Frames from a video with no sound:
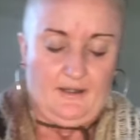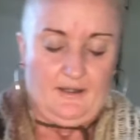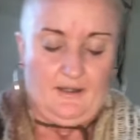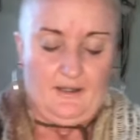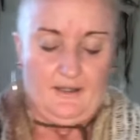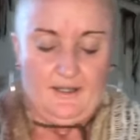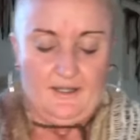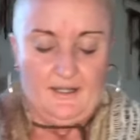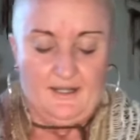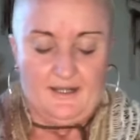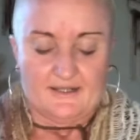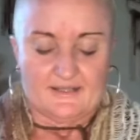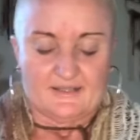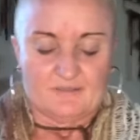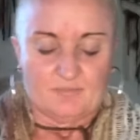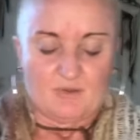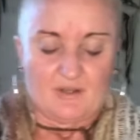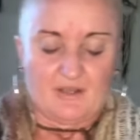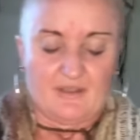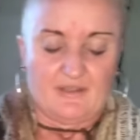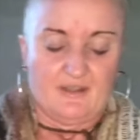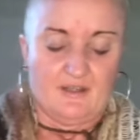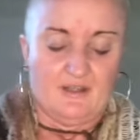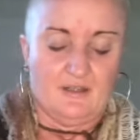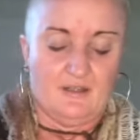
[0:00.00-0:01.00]
Next,
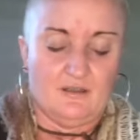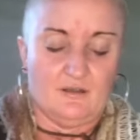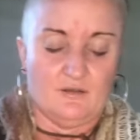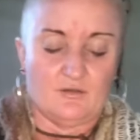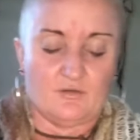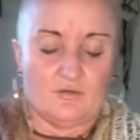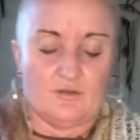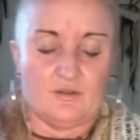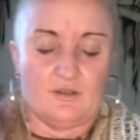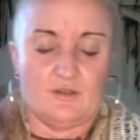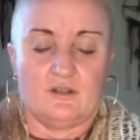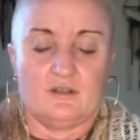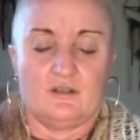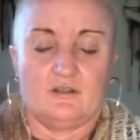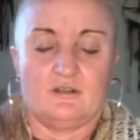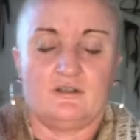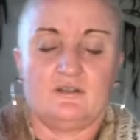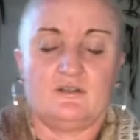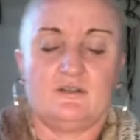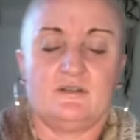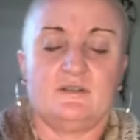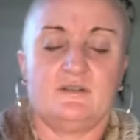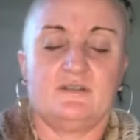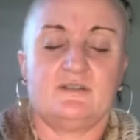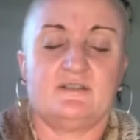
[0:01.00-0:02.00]
breath in through the
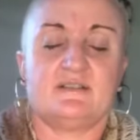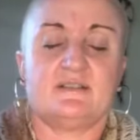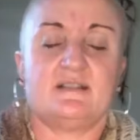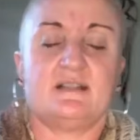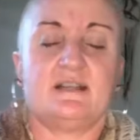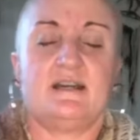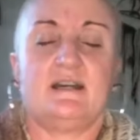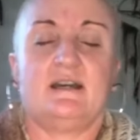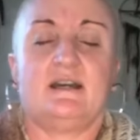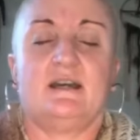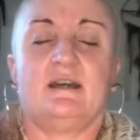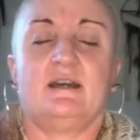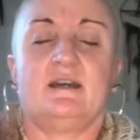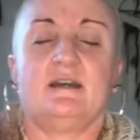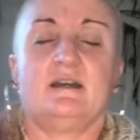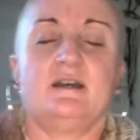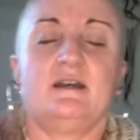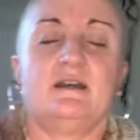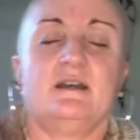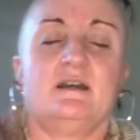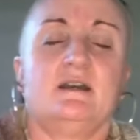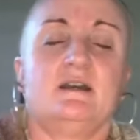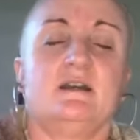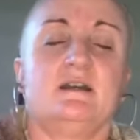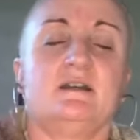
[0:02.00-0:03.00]
nose,
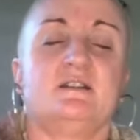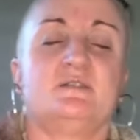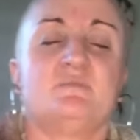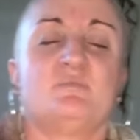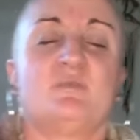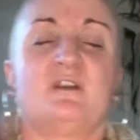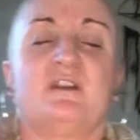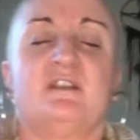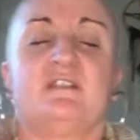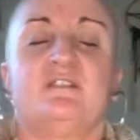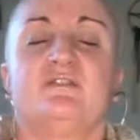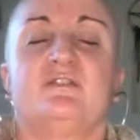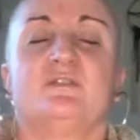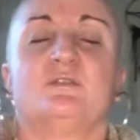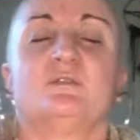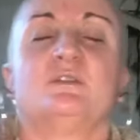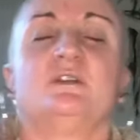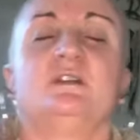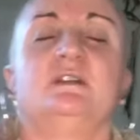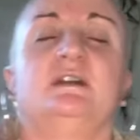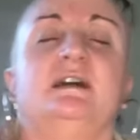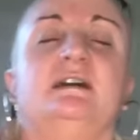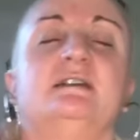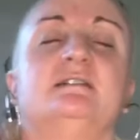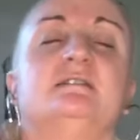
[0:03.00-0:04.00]
large breath, fill the
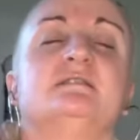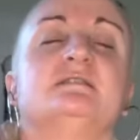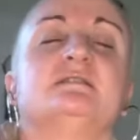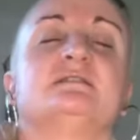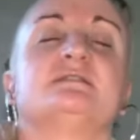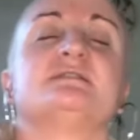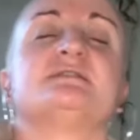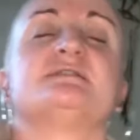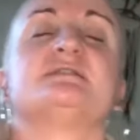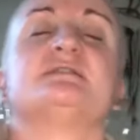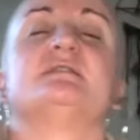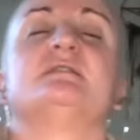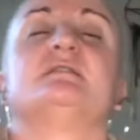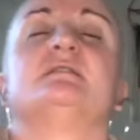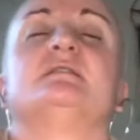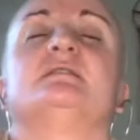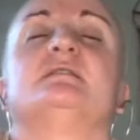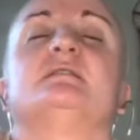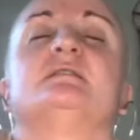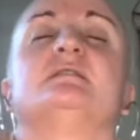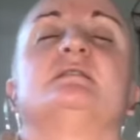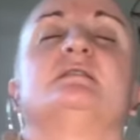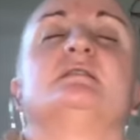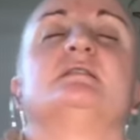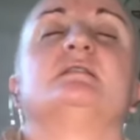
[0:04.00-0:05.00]
lungs.
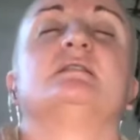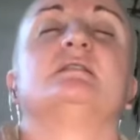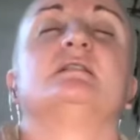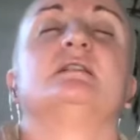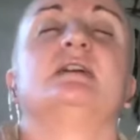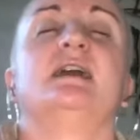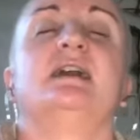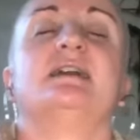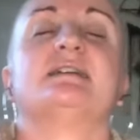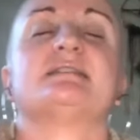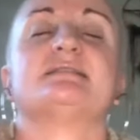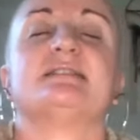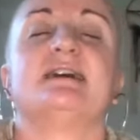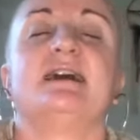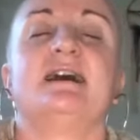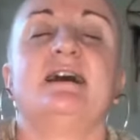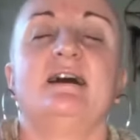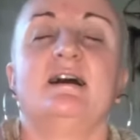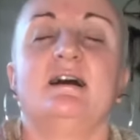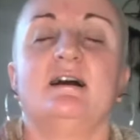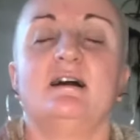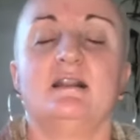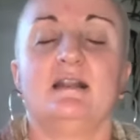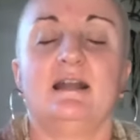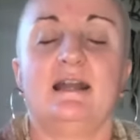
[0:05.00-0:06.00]

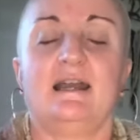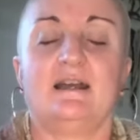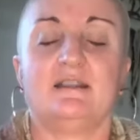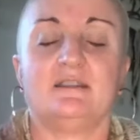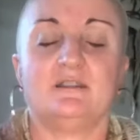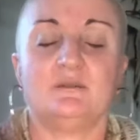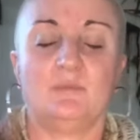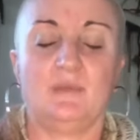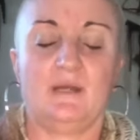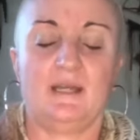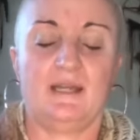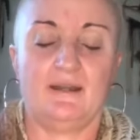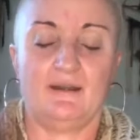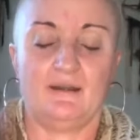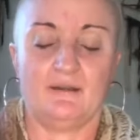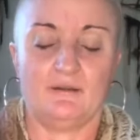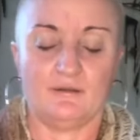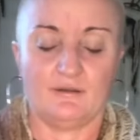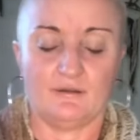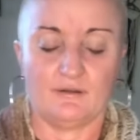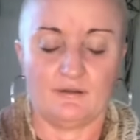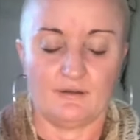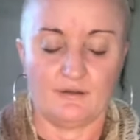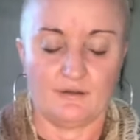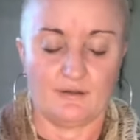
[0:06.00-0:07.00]
Exhale out the mouth.
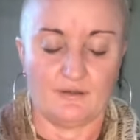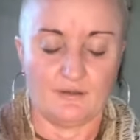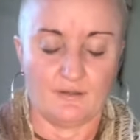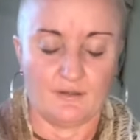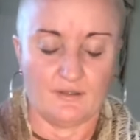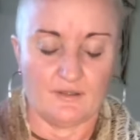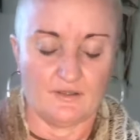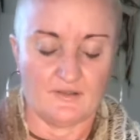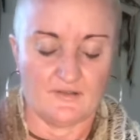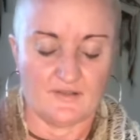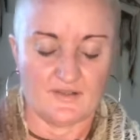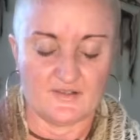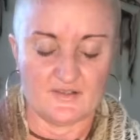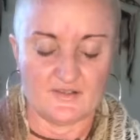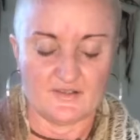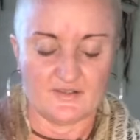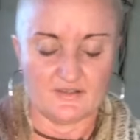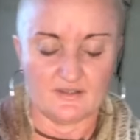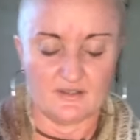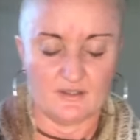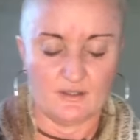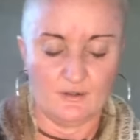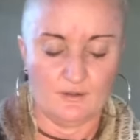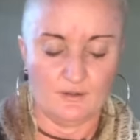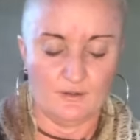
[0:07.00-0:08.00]
So just
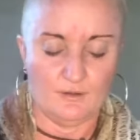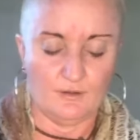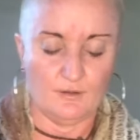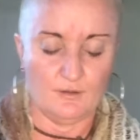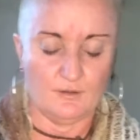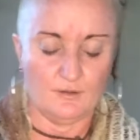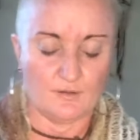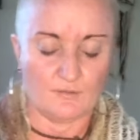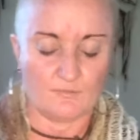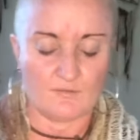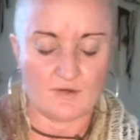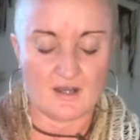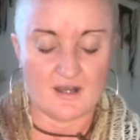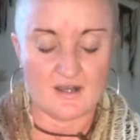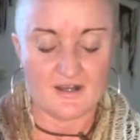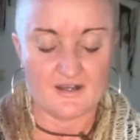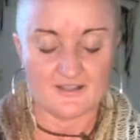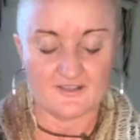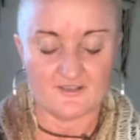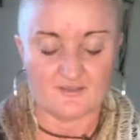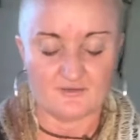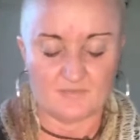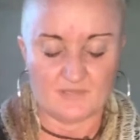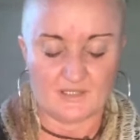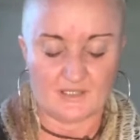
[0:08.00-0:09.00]
slow the rise
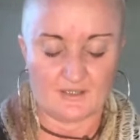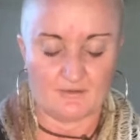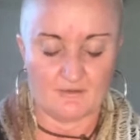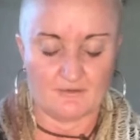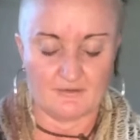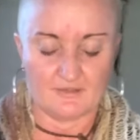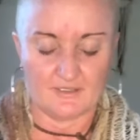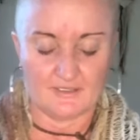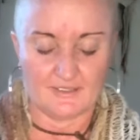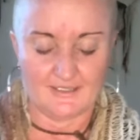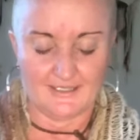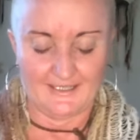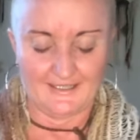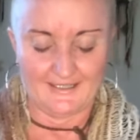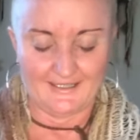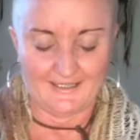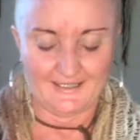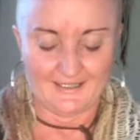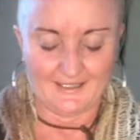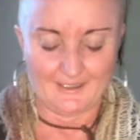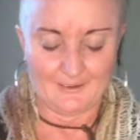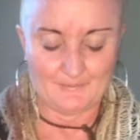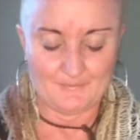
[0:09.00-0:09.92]
of my kundalini.